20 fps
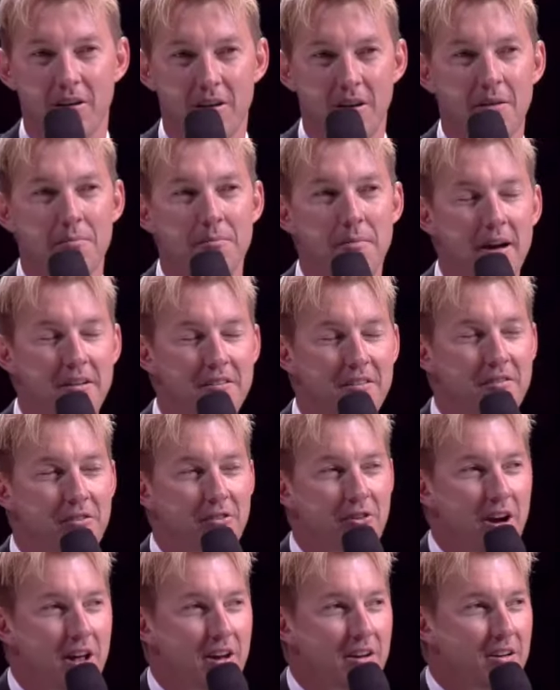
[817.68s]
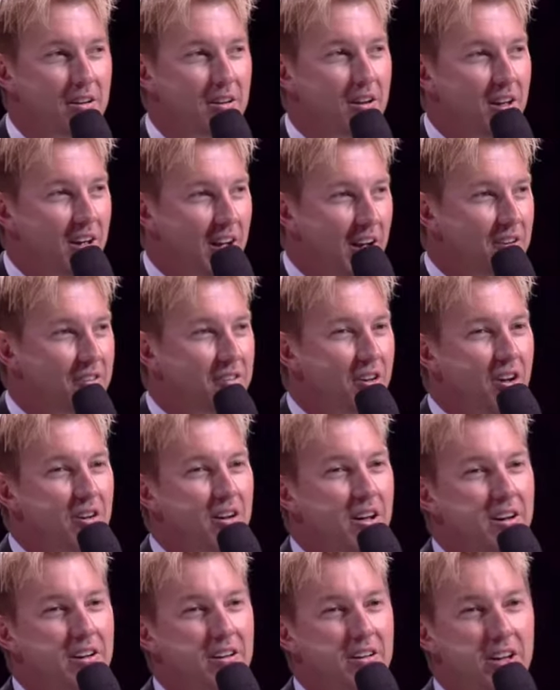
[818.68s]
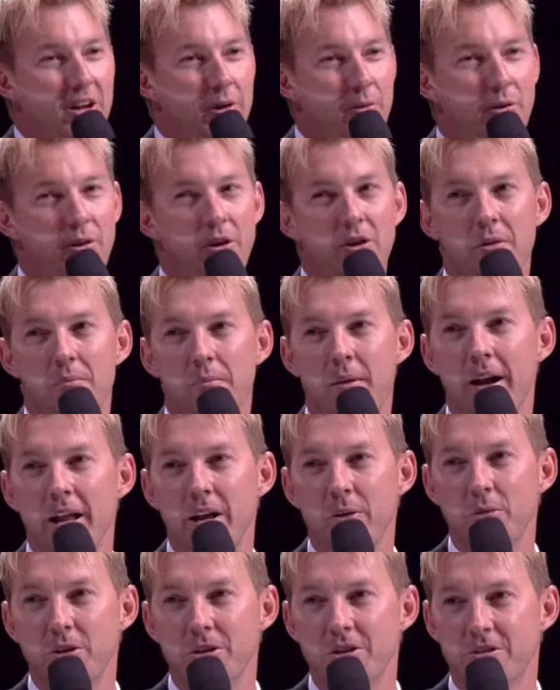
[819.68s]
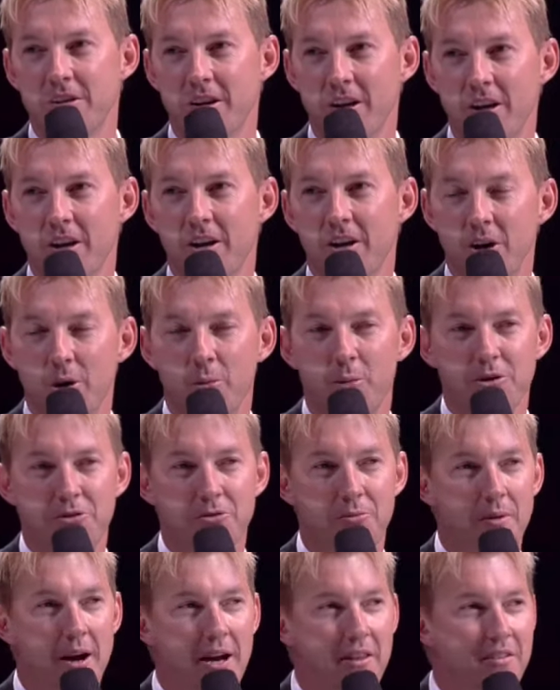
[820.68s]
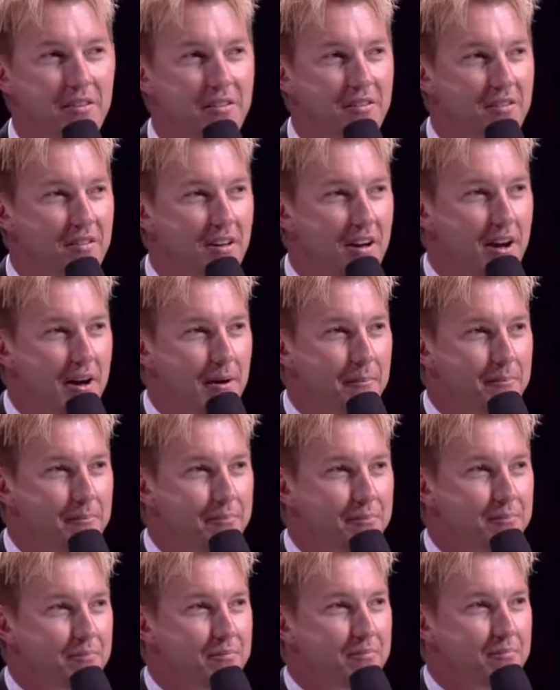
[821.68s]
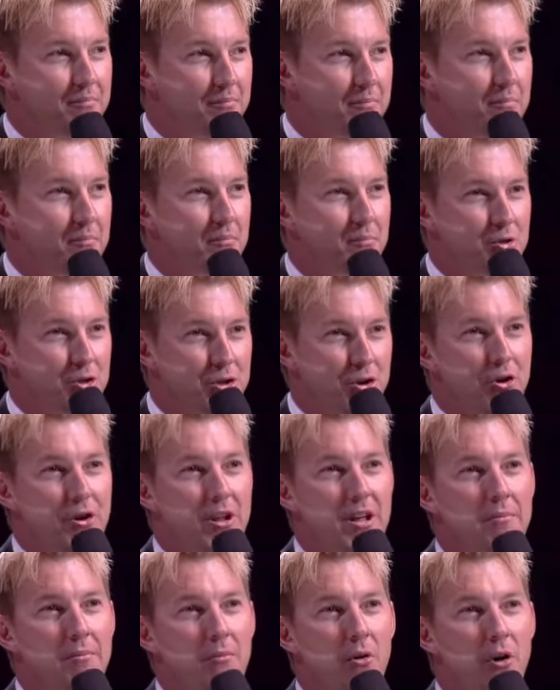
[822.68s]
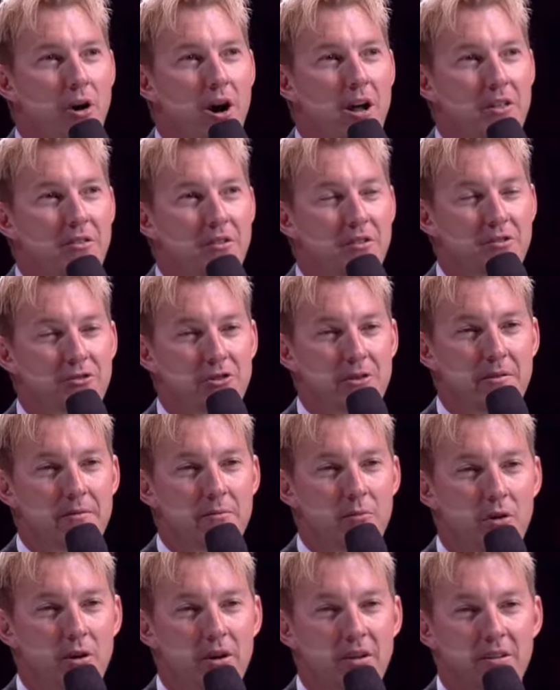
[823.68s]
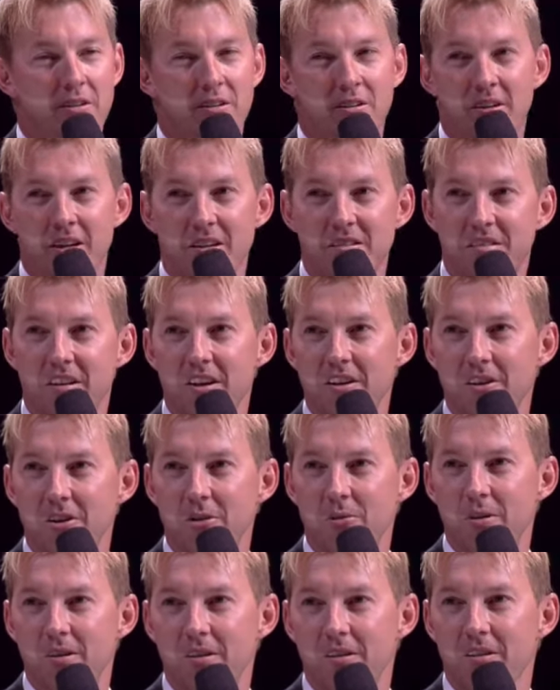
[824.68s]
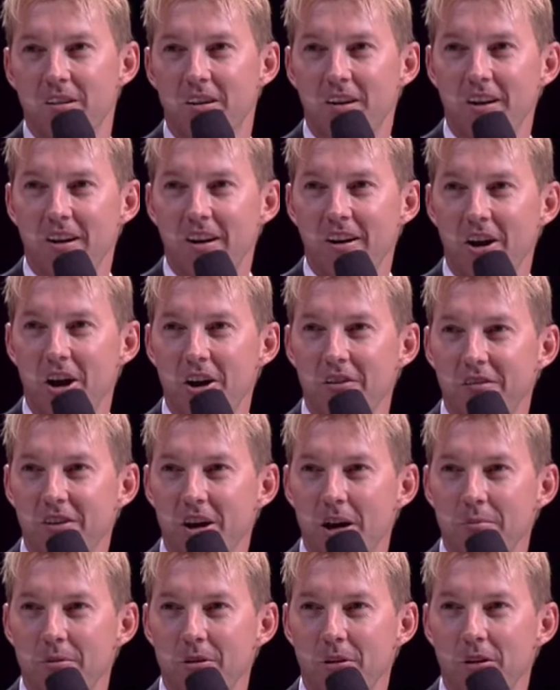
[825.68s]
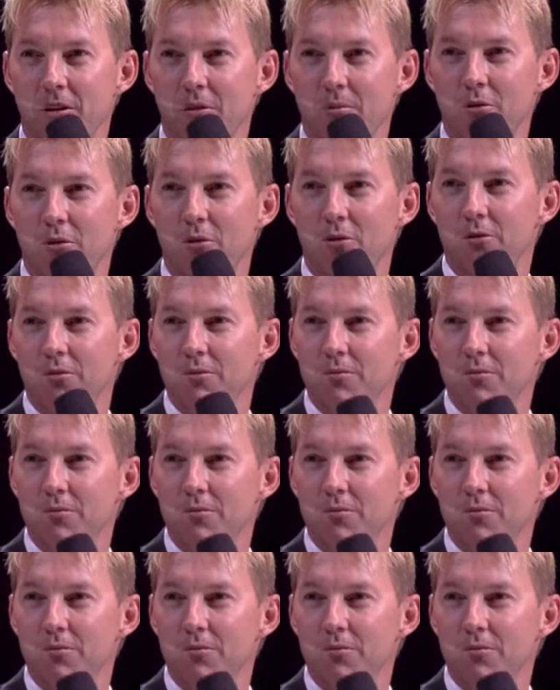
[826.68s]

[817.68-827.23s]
a massive grant and donated a lot of money, which will make this journey of mine and this dream of mine continue and hopefully open a lot more.